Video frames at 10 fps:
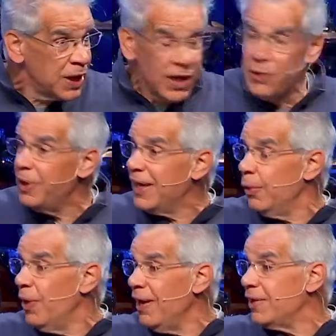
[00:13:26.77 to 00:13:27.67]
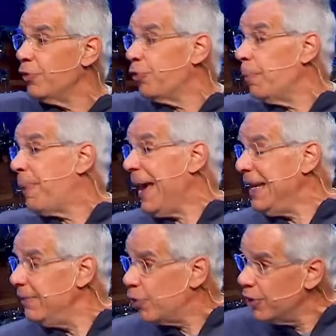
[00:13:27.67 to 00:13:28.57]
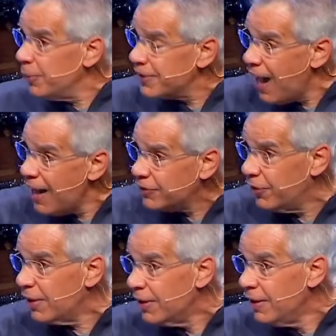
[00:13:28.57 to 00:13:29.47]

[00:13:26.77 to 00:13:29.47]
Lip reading: You want to get well, you go through the pain of going to a doctor.